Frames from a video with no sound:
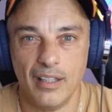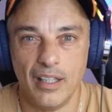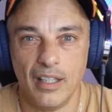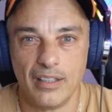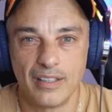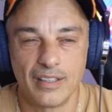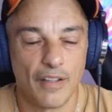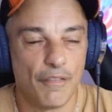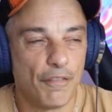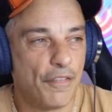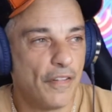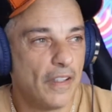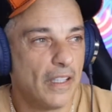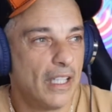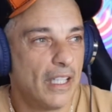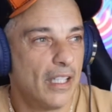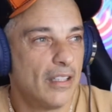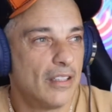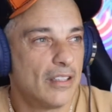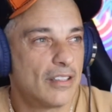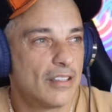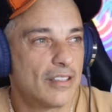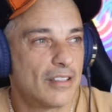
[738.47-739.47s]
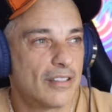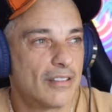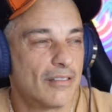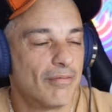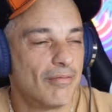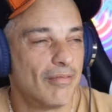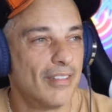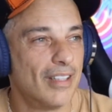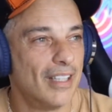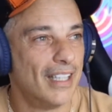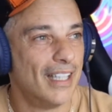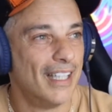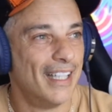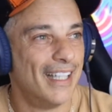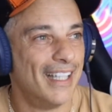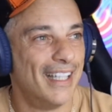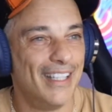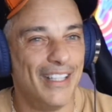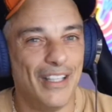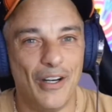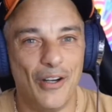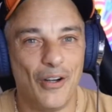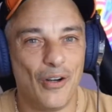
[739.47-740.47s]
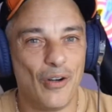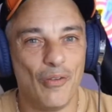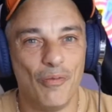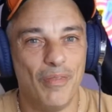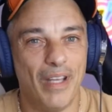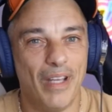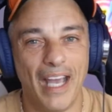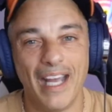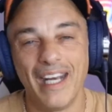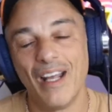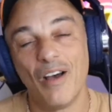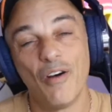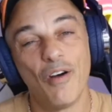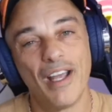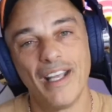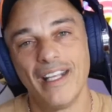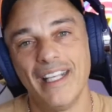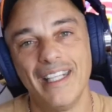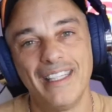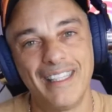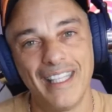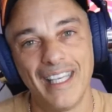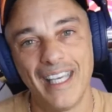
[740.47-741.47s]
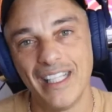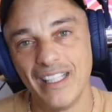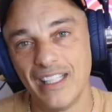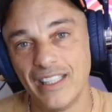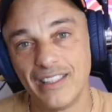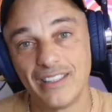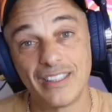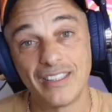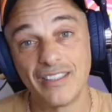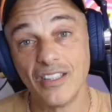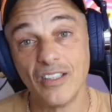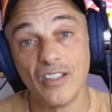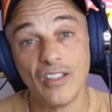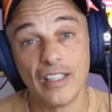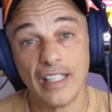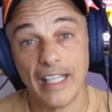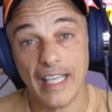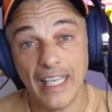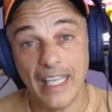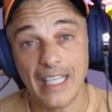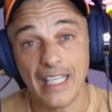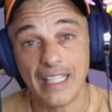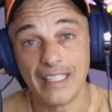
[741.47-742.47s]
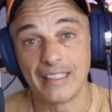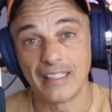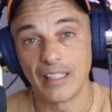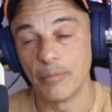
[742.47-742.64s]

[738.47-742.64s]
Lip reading: Something that is, and it still is.